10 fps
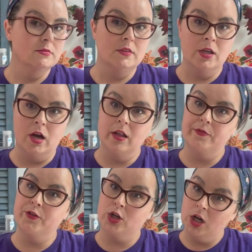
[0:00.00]
Y'all,
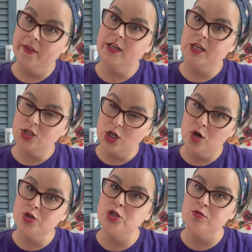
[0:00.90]
if you're on the East
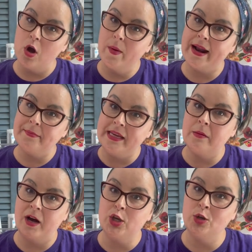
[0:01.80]
Coast, you know what I mean
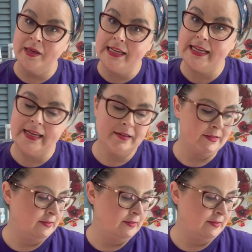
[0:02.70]
about humidity.